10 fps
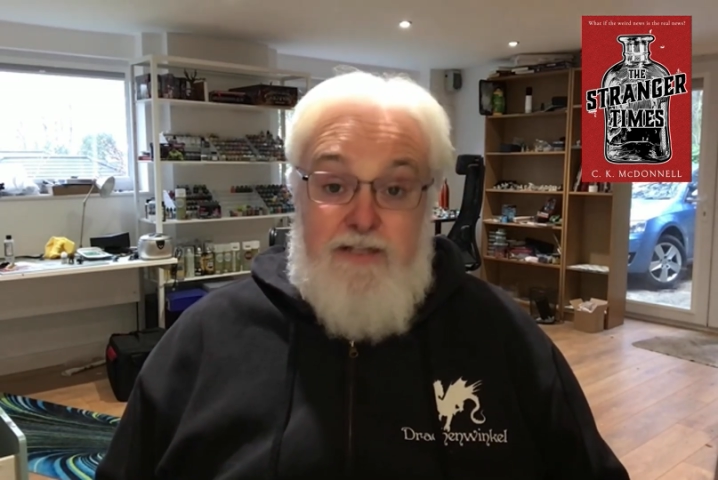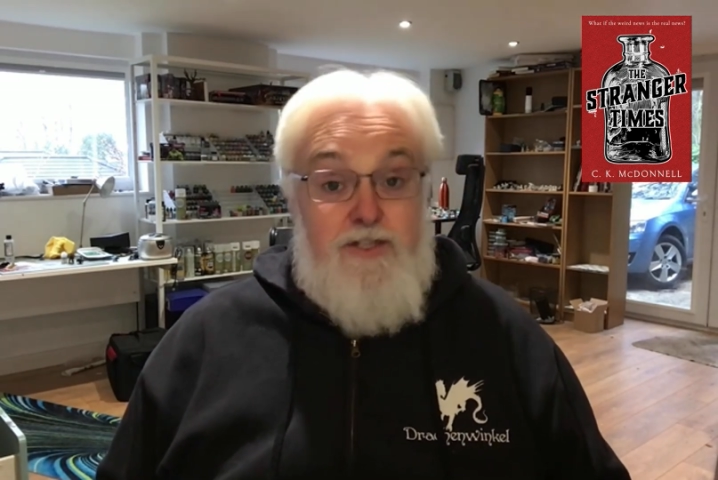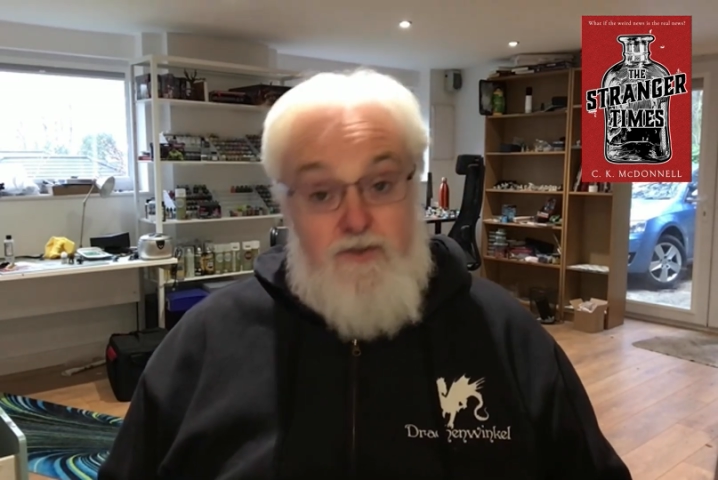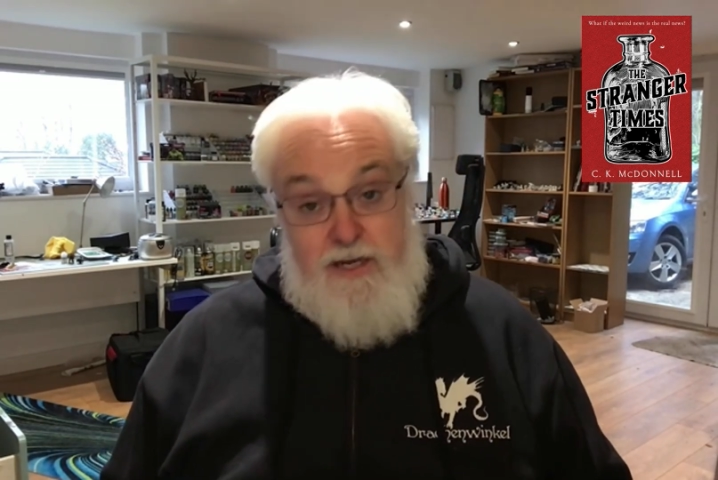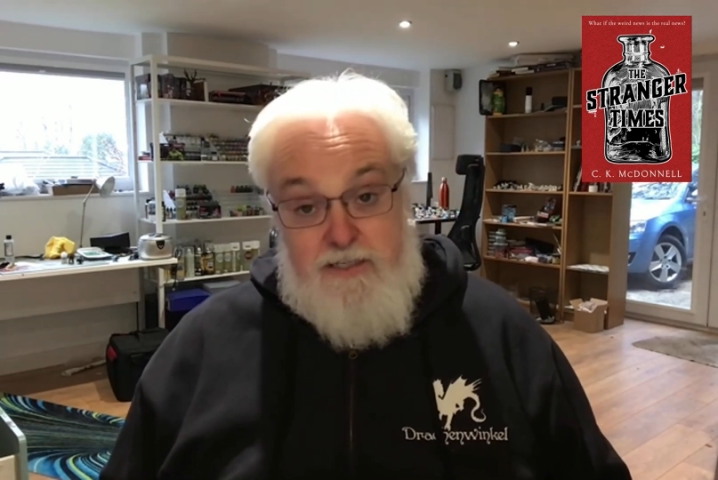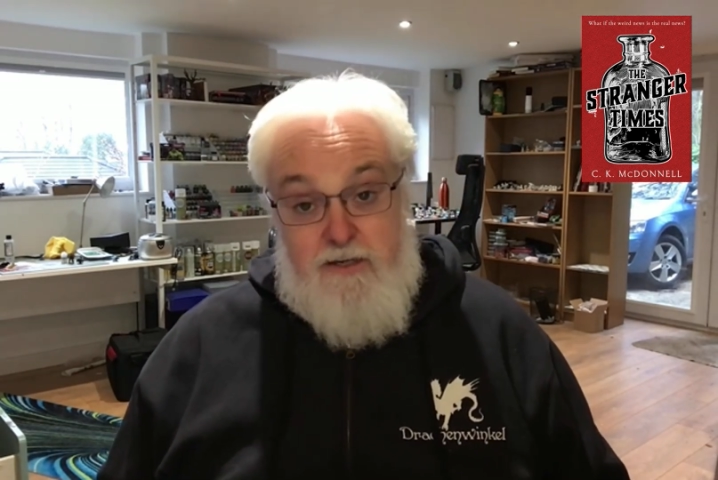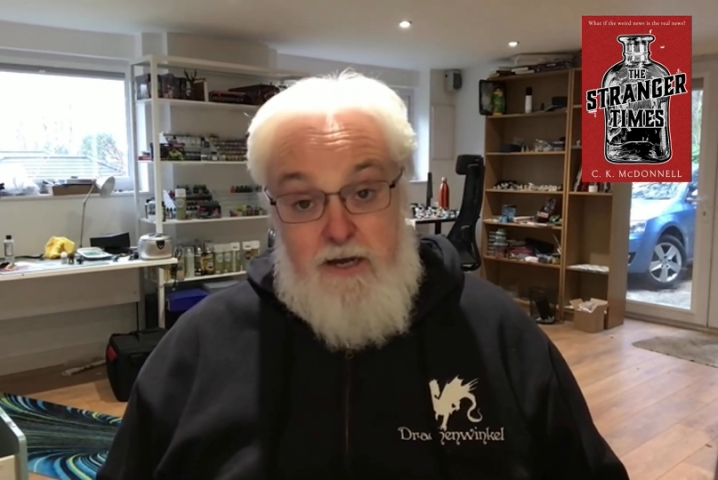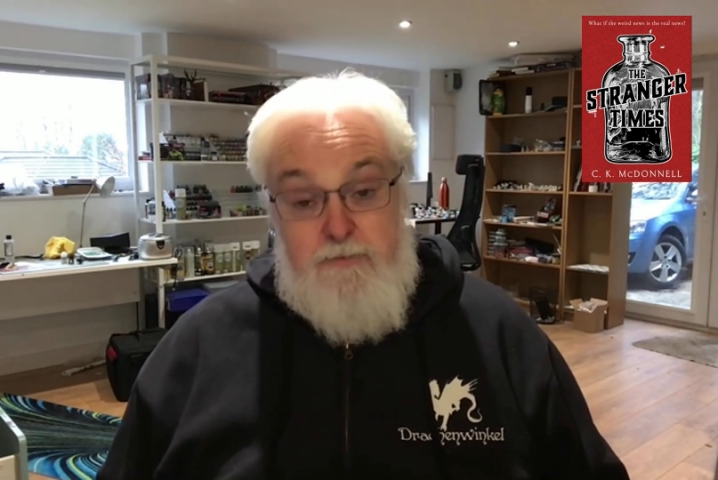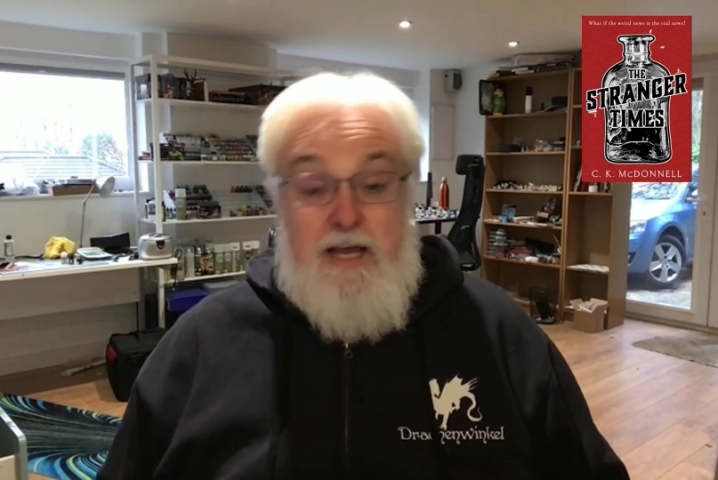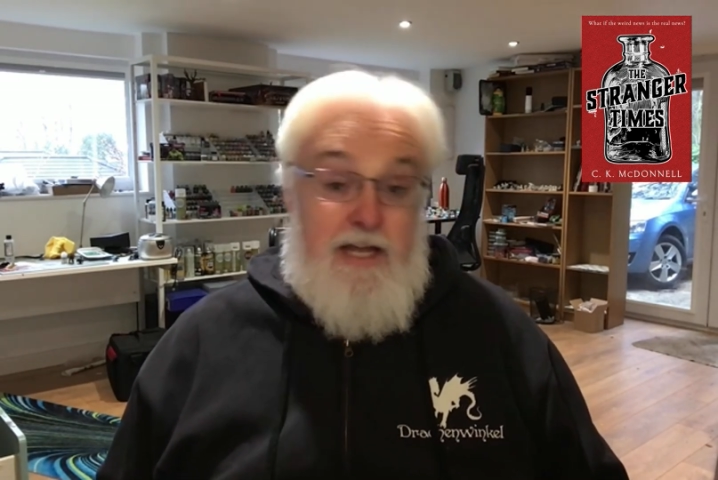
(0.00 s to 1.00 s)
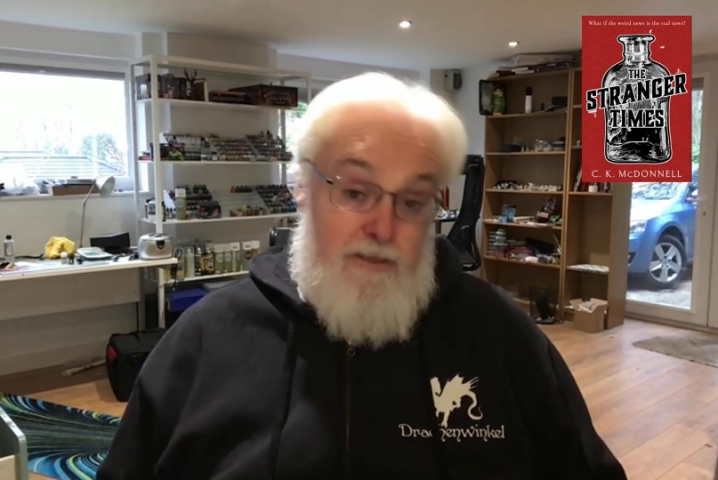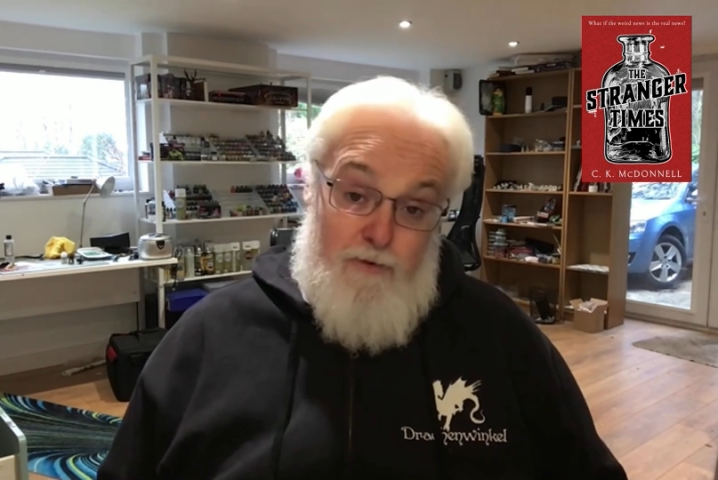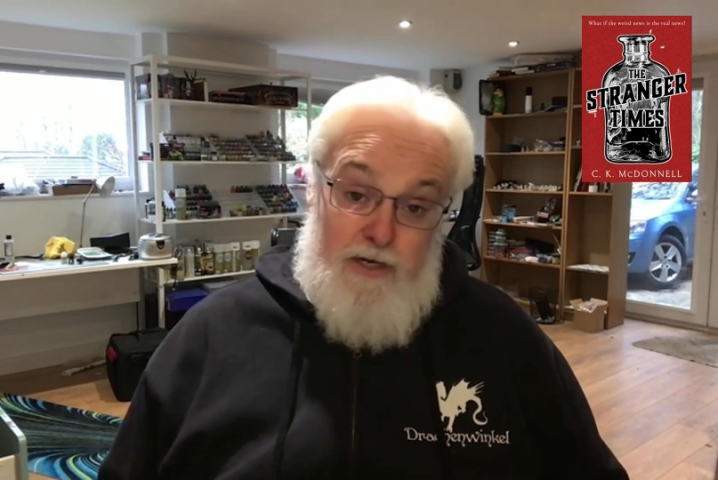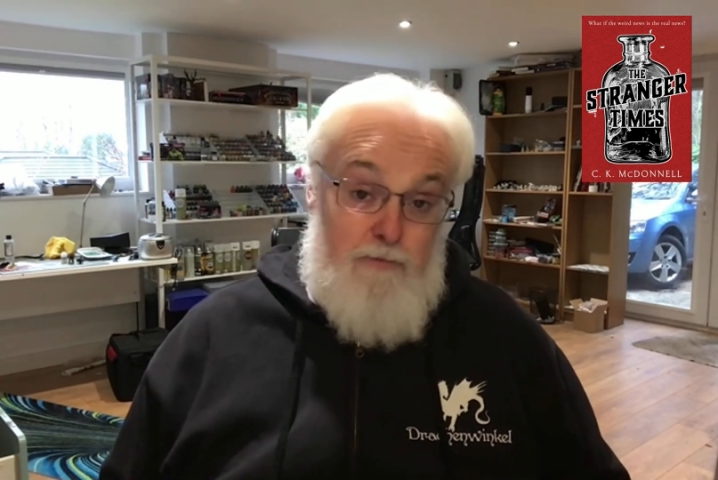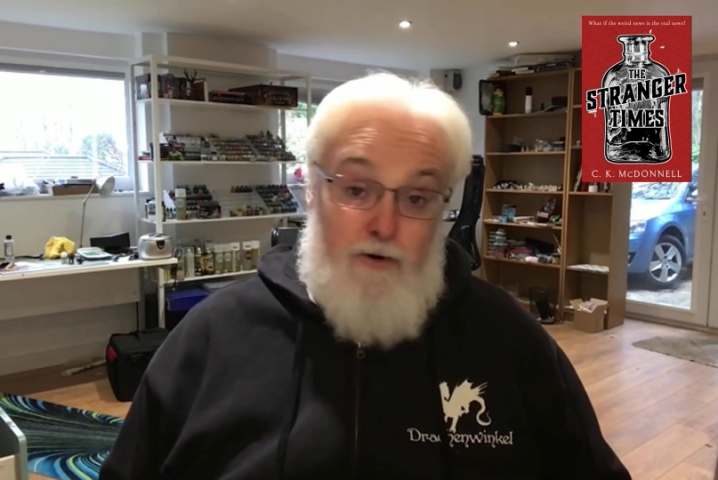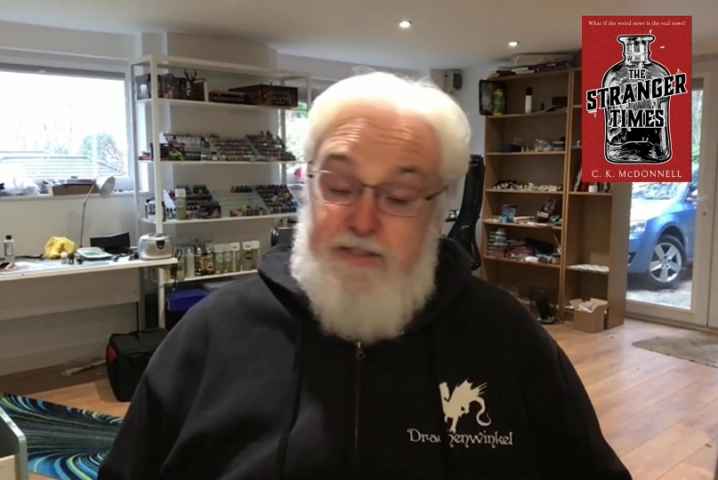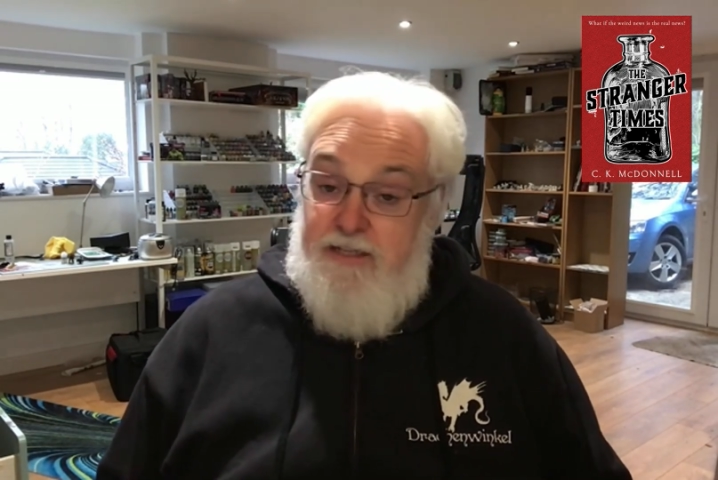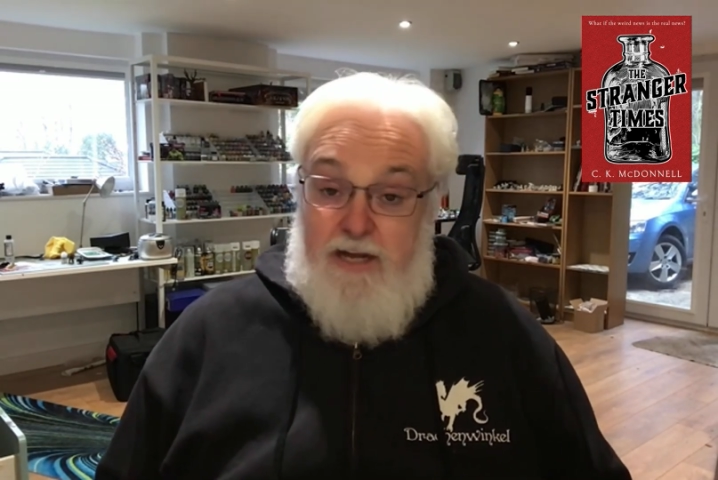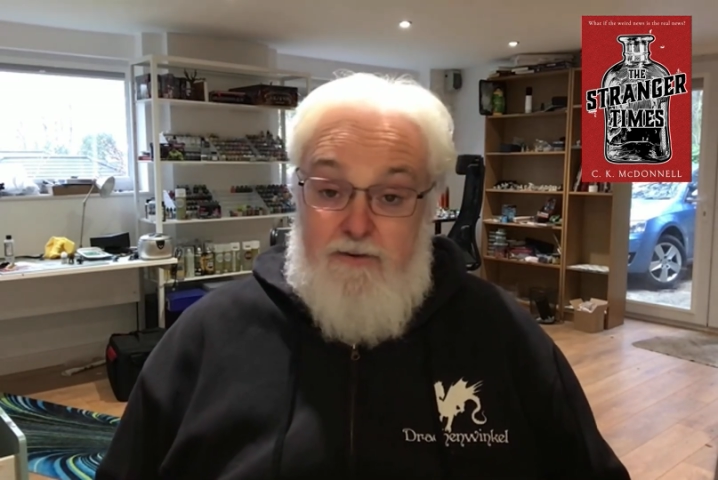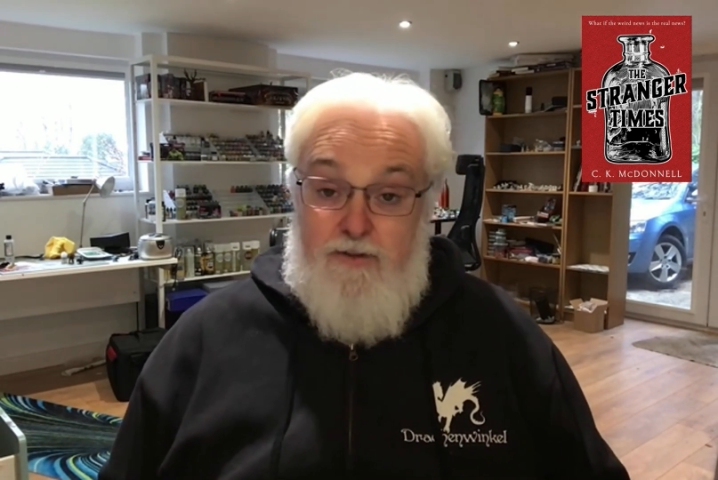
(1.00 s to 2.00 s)
the Stranger Times and the Bunny books
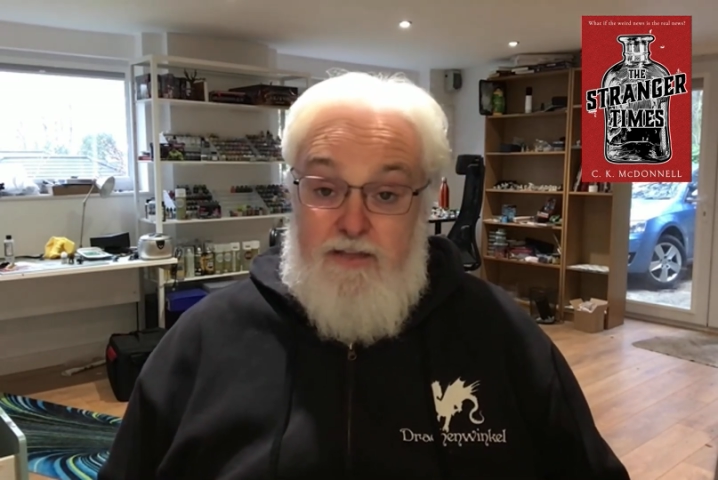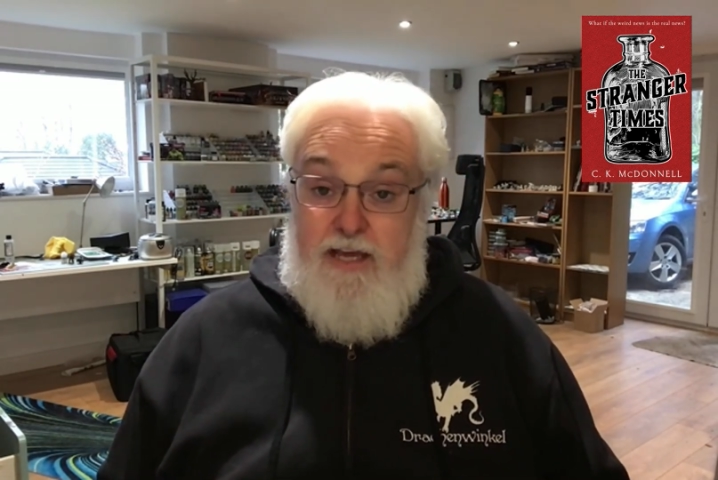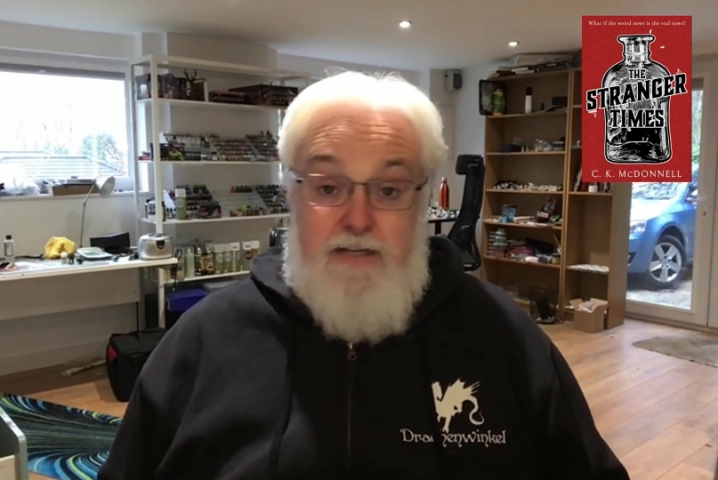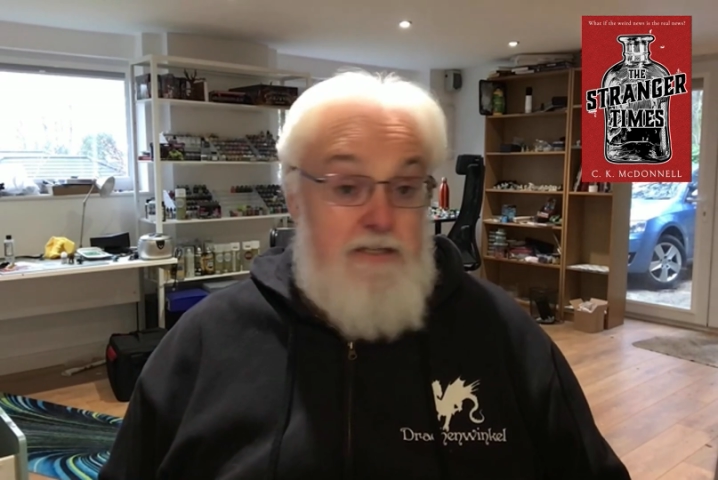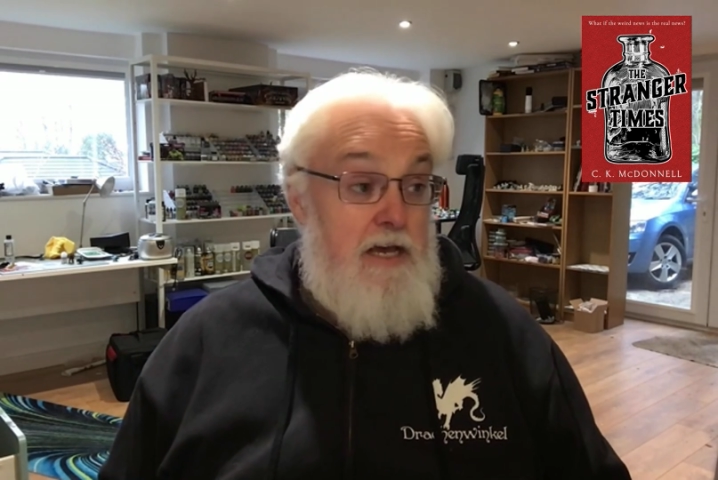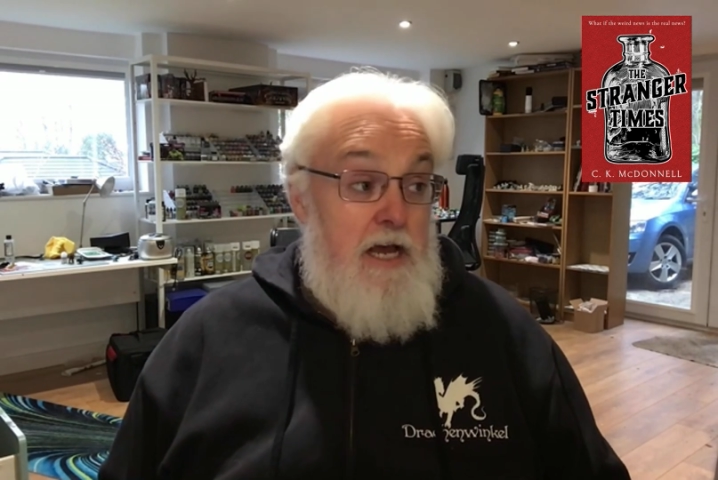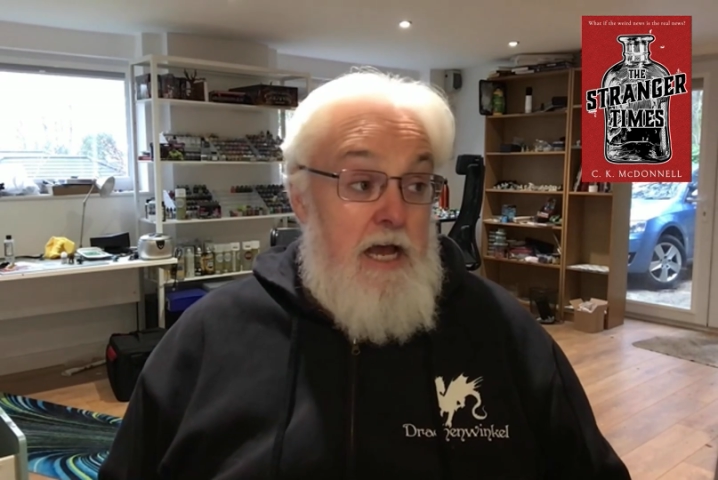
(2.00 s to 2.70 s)
and other things,